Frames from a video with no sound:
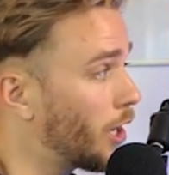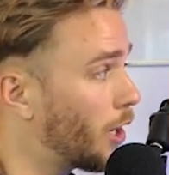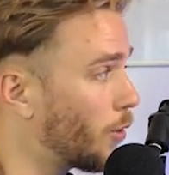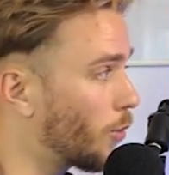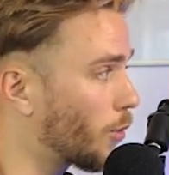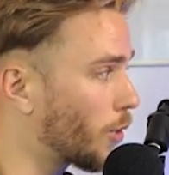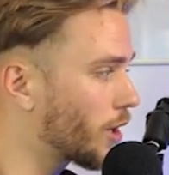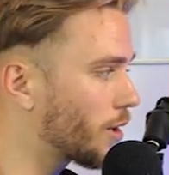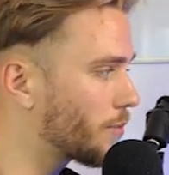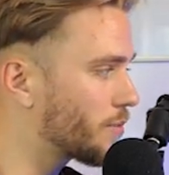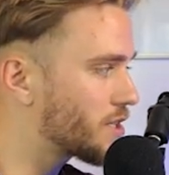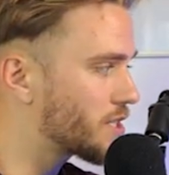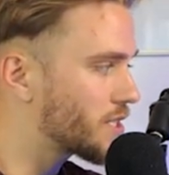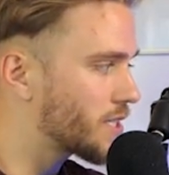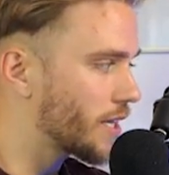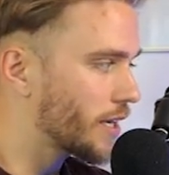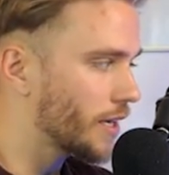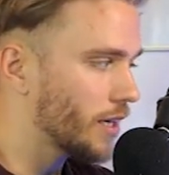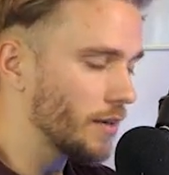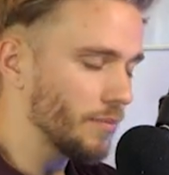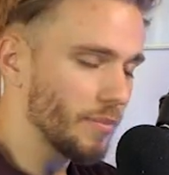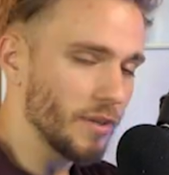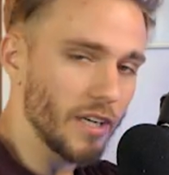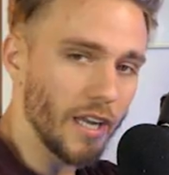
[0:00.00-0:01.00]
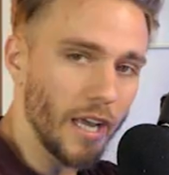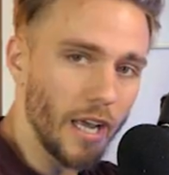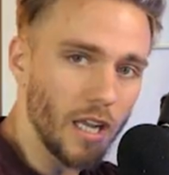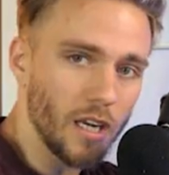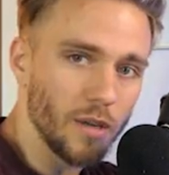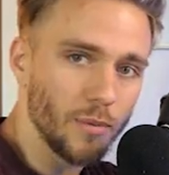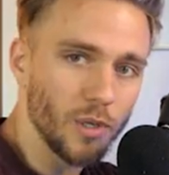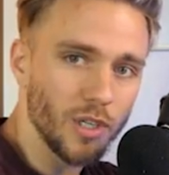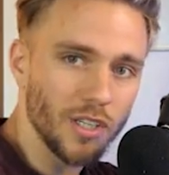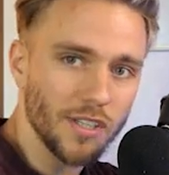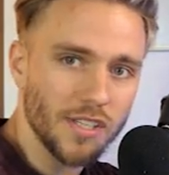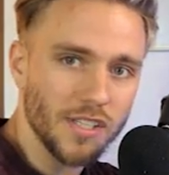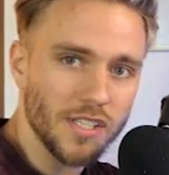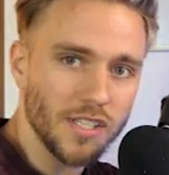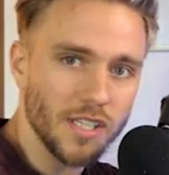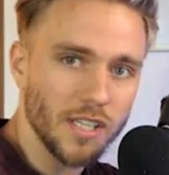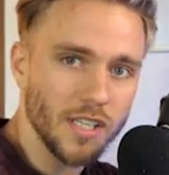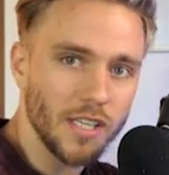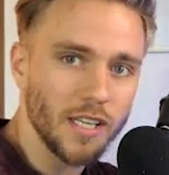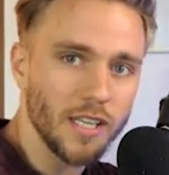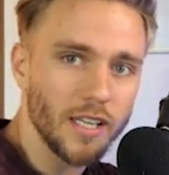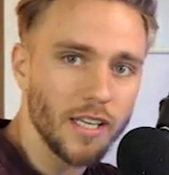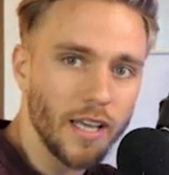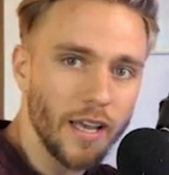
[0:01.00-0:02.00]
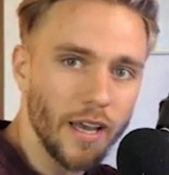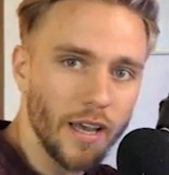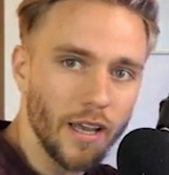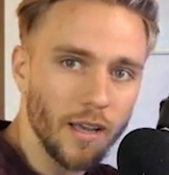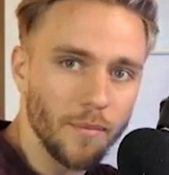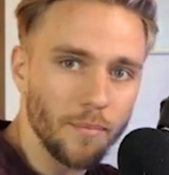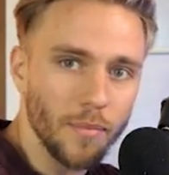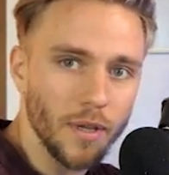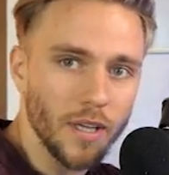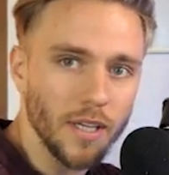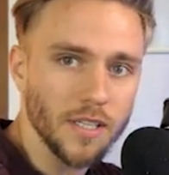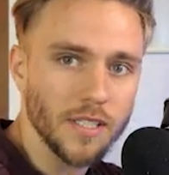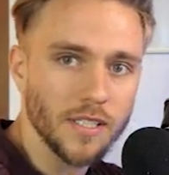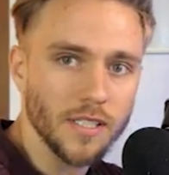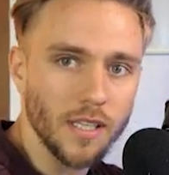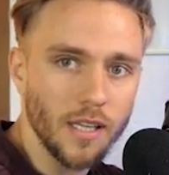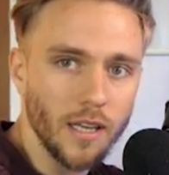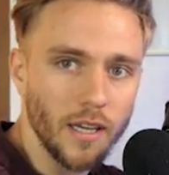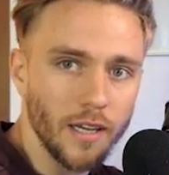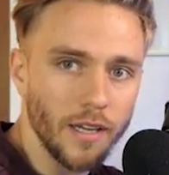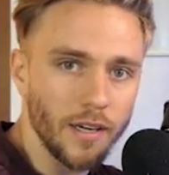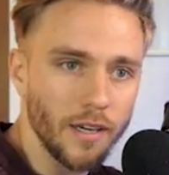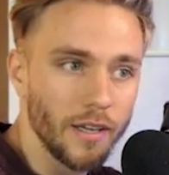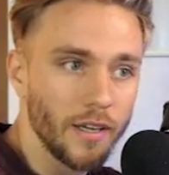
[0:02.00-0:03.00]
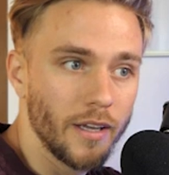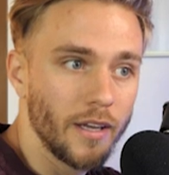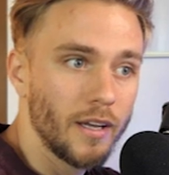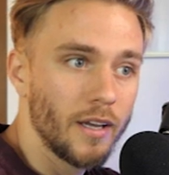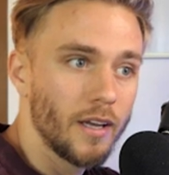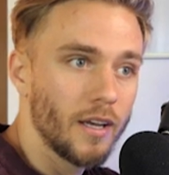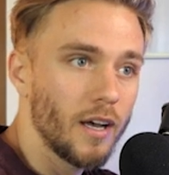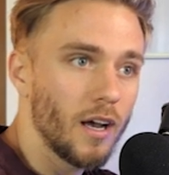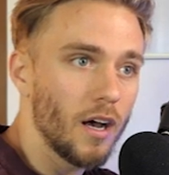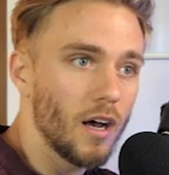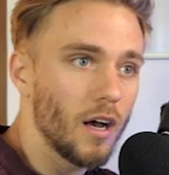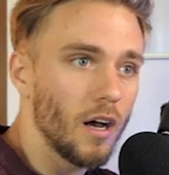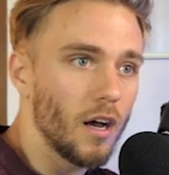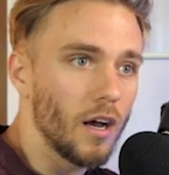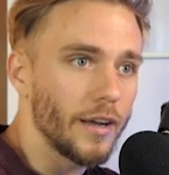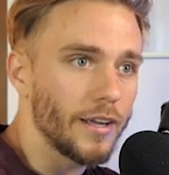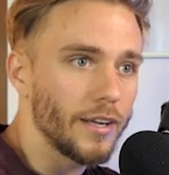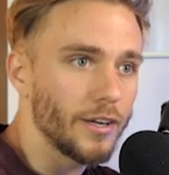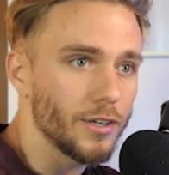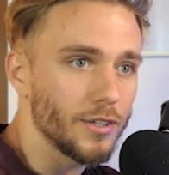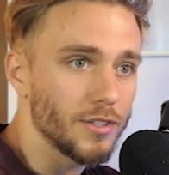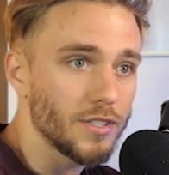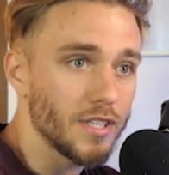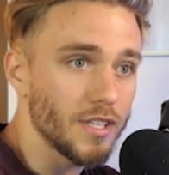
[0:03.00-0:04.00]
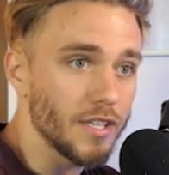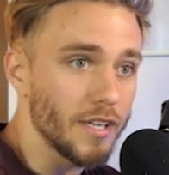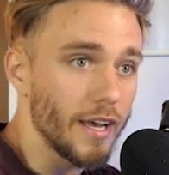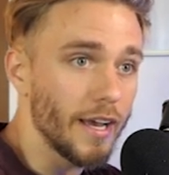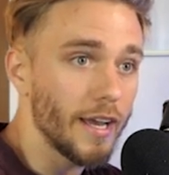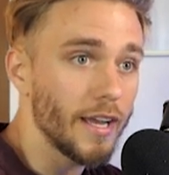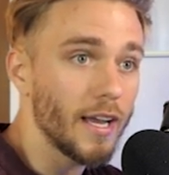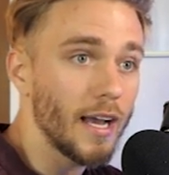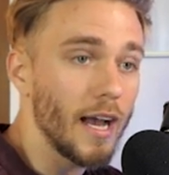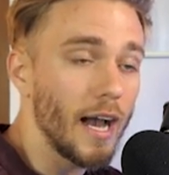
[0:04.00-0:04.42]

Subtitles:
We're going to be setting up an AWS CDK baseline here today.